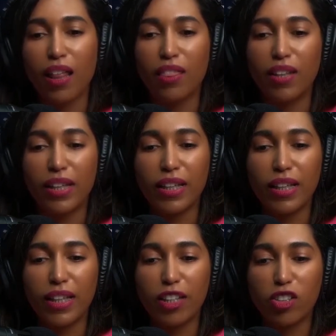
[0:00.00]

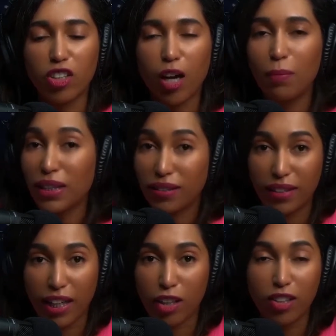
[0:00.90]
The job is
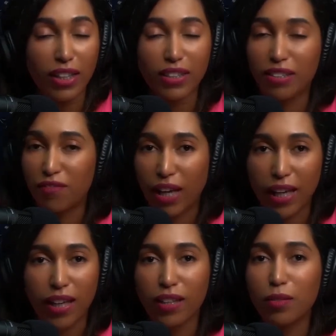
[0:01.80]
there and it's
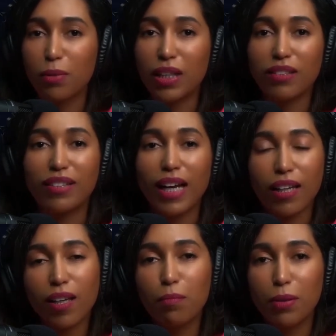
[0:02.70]
vacant because
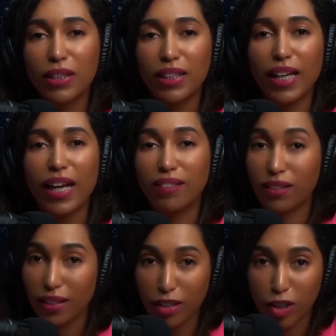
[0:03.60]
that company has
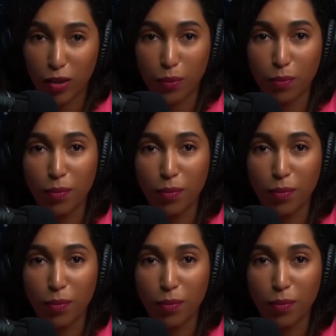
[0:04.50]
an issue.